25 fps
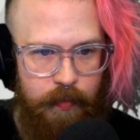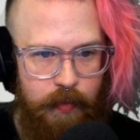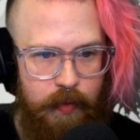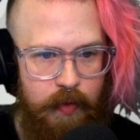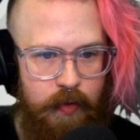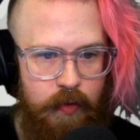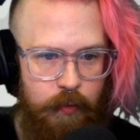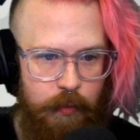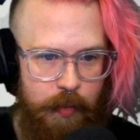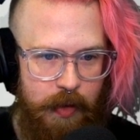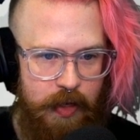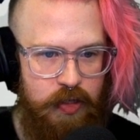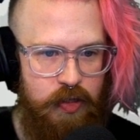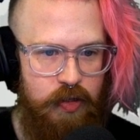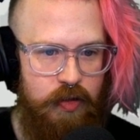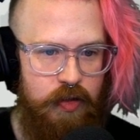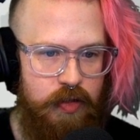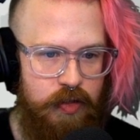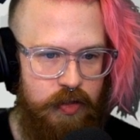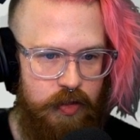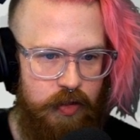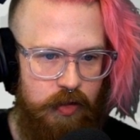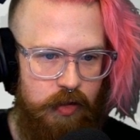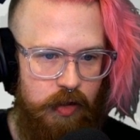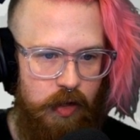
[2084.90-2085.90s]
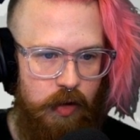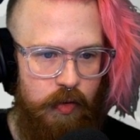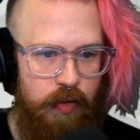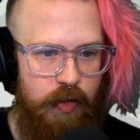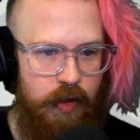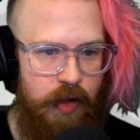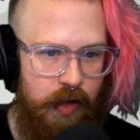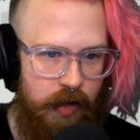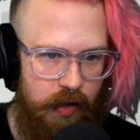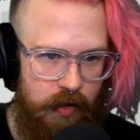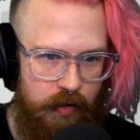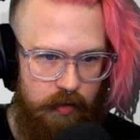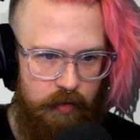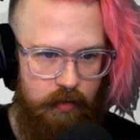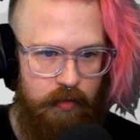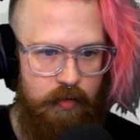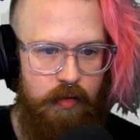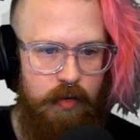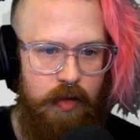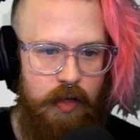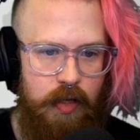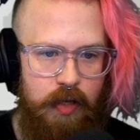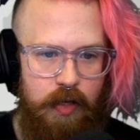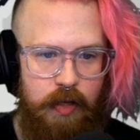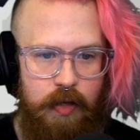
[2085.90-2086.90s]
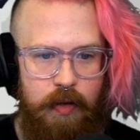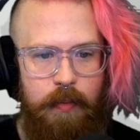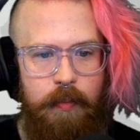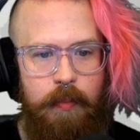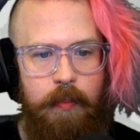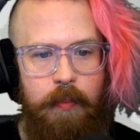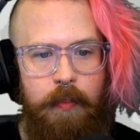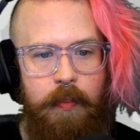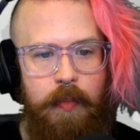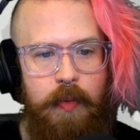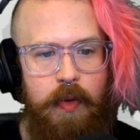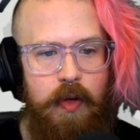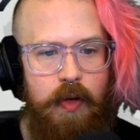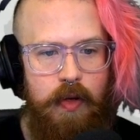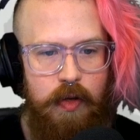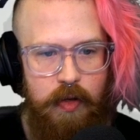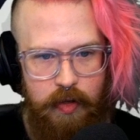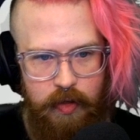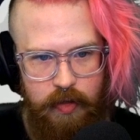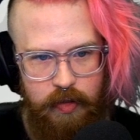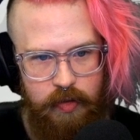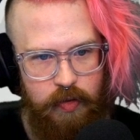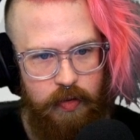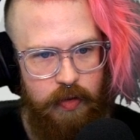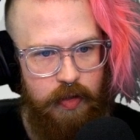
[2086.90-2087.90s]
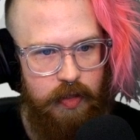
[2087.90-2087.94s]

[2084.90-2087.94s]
specialist clothing. So